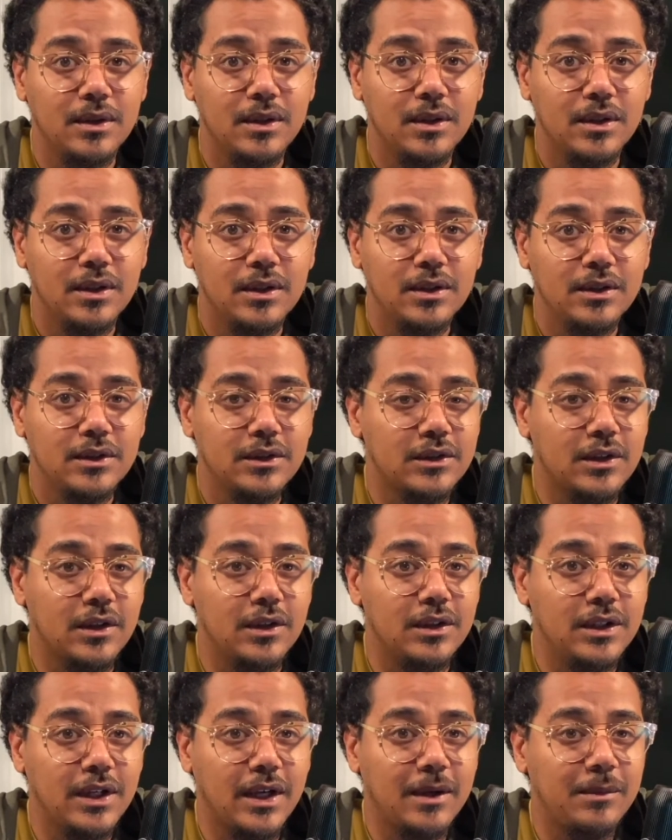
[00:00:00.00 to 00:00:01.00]
So you
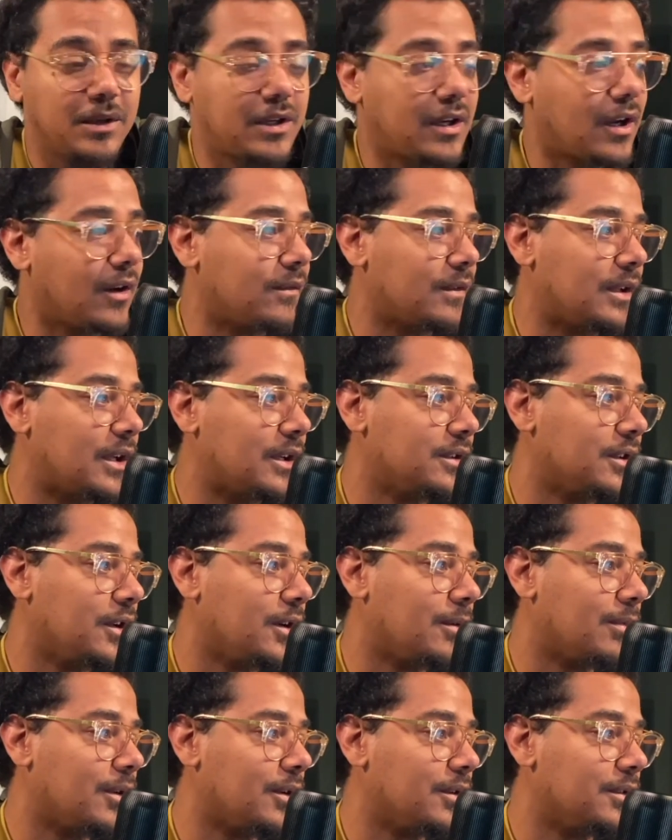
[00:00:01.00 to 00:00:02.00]
gotta be careful out there,
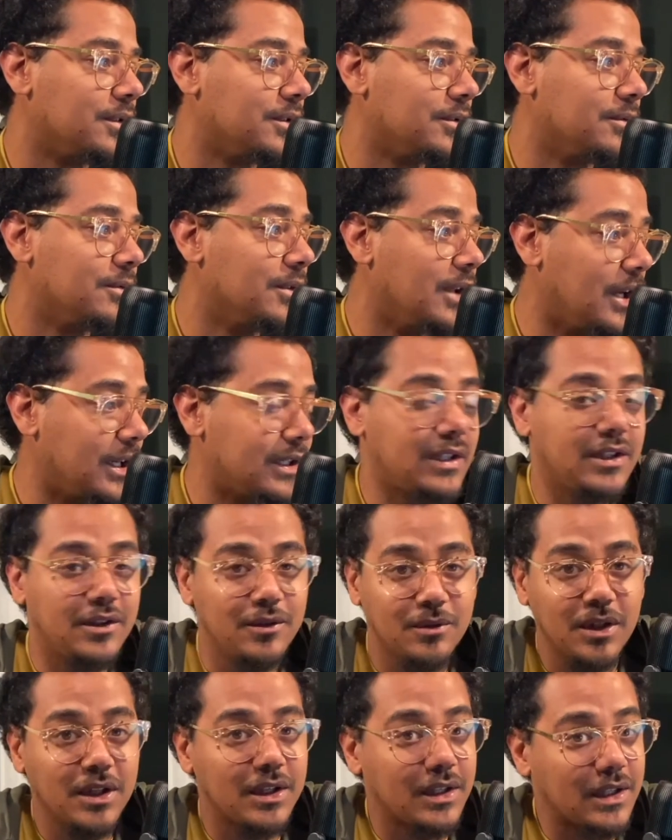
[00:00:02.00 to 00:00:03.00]
bro. You lucky you
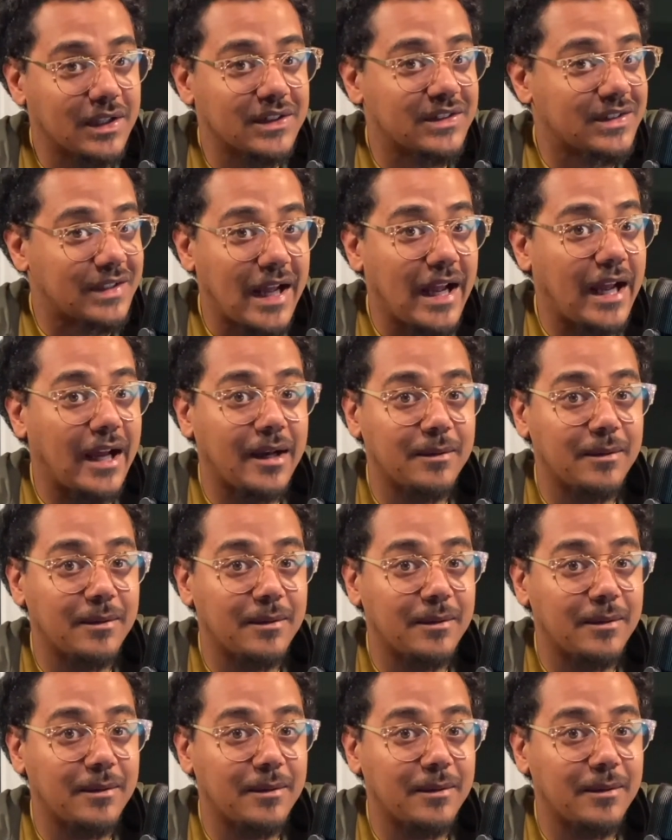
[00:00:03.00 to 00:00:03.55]
didn't get stabbed.